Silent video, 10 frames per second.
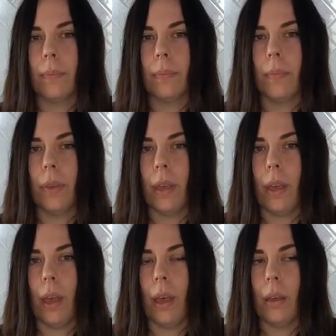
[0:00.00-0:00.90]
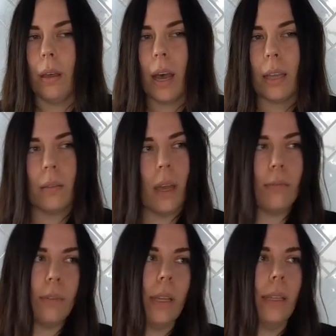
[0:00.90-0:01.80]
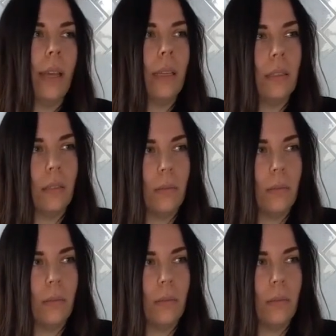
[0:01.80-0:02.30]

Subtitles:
Yeah, but I feel like that's